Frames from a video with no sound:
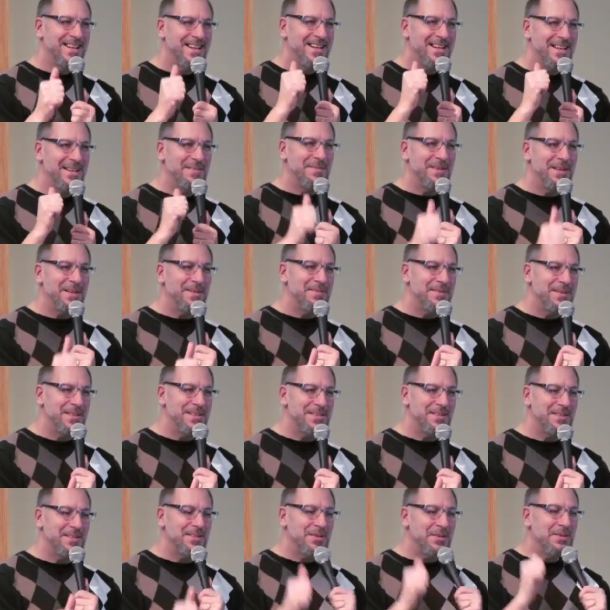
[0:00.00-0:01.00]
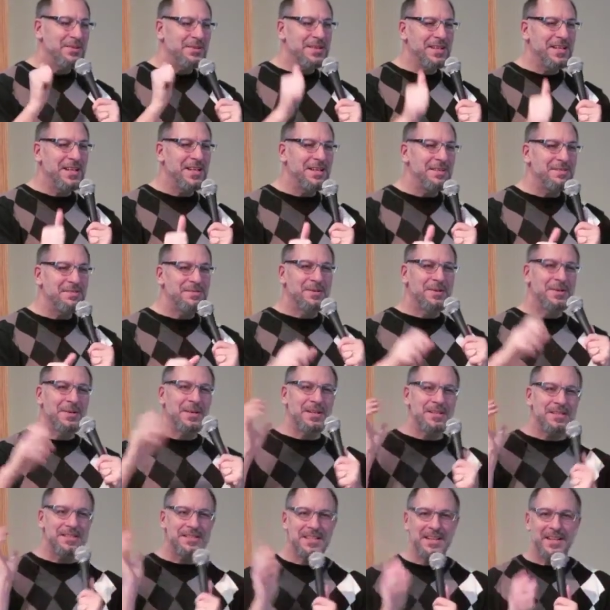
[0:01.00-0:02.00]
Amen. Praise the Lord. Don't leave. Go
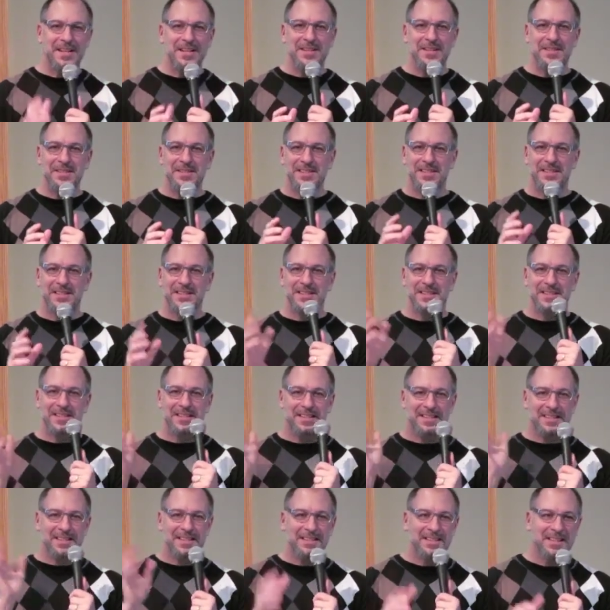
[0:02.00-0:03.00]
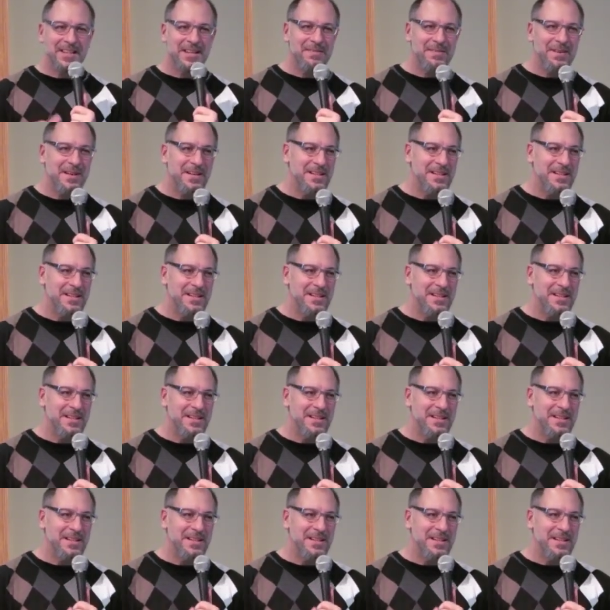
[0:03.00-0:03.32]
downstairs and uh, love